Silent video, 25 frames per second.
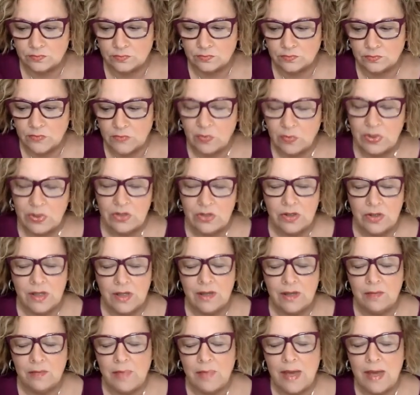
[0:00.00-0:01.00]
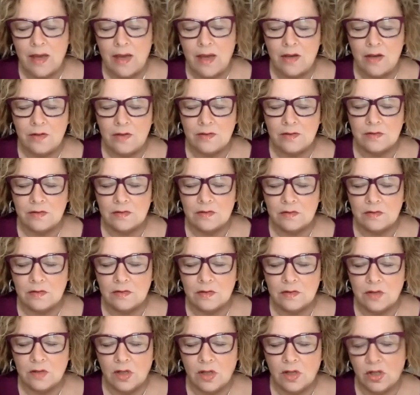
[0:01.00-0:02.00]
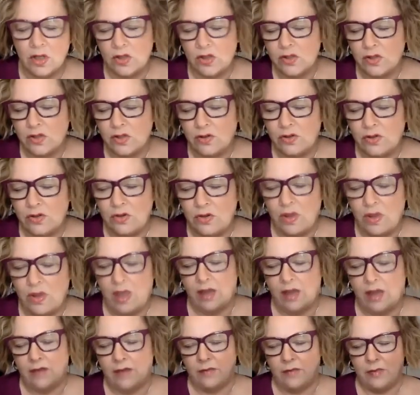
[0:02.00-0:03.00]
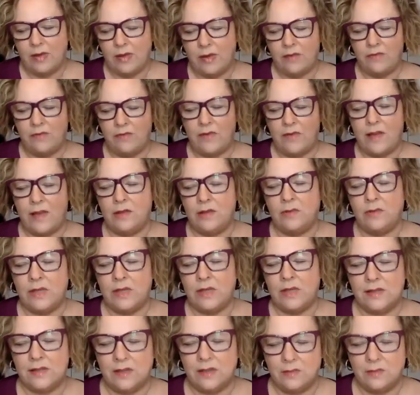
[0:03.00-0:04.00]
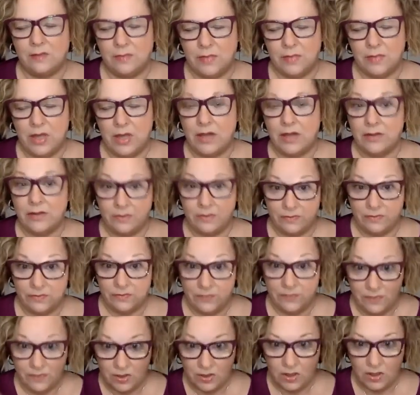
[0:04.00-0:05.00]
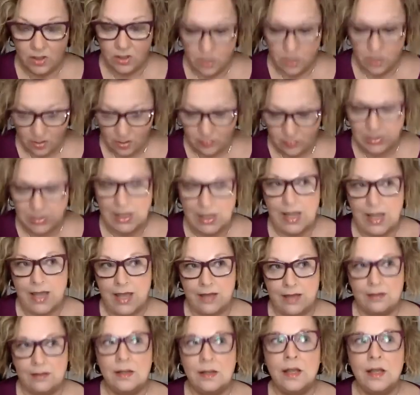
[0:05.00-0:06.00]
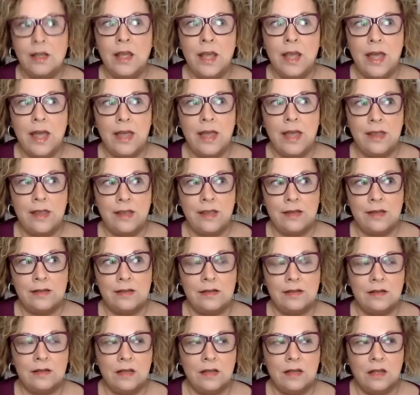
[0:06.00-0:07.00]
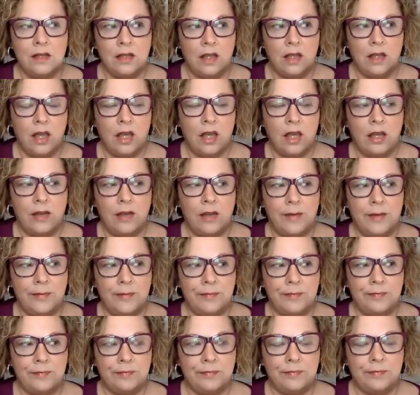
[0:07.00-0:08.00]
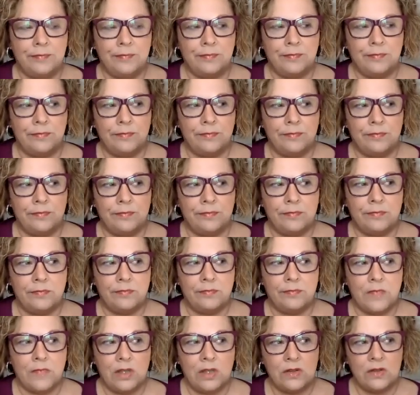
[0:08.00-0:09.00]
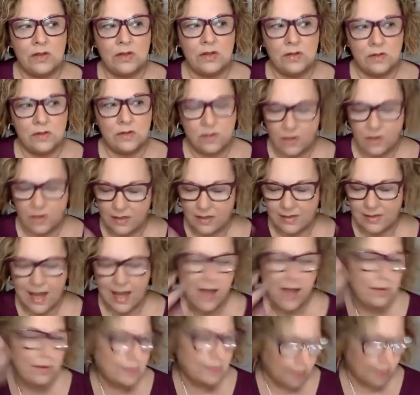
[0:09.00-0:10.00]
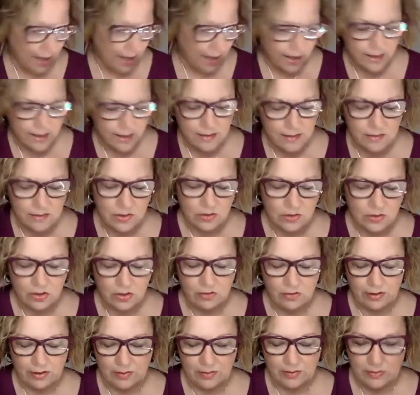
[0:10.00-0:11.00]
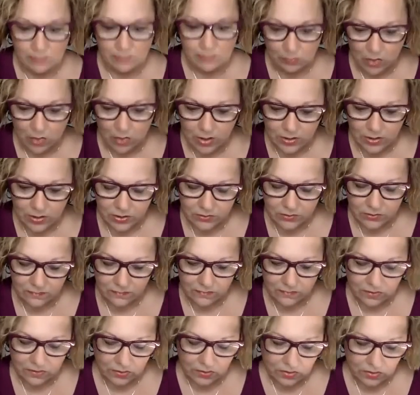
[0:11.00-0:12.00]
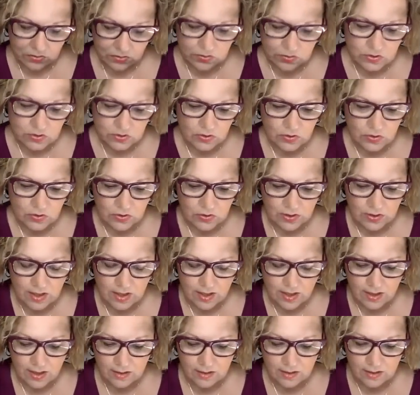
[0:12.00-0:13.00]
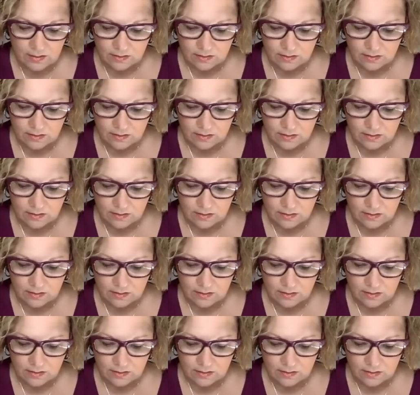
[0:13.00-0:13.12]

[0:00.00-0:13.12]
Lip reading: when you think about the concern you have about following some kind of plan and um, it sounds like, correct me if I'm wrong, the concern that